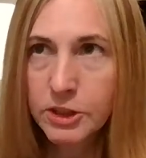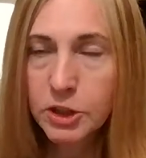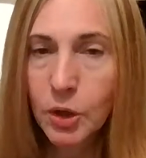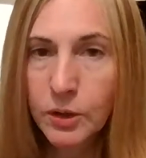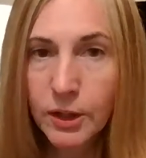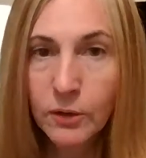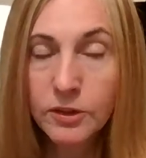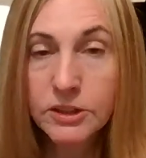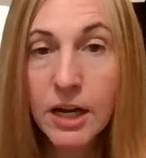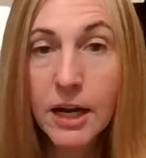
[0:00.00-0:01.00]
slowly
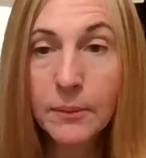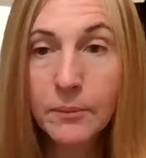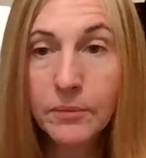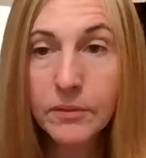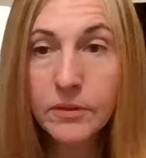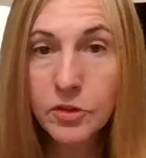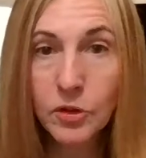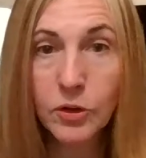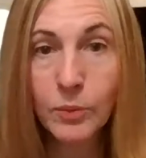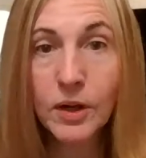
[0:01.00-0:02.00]
over time
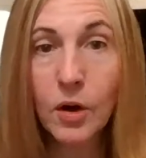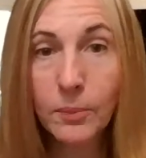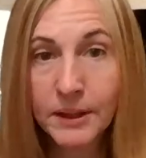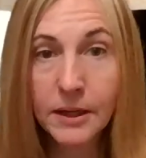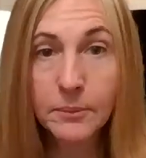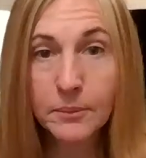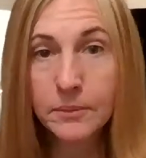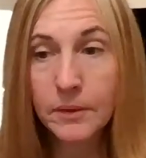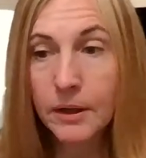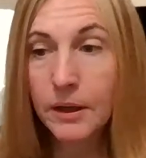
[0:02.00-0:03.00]
so that we all
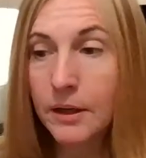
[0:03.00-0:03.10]
become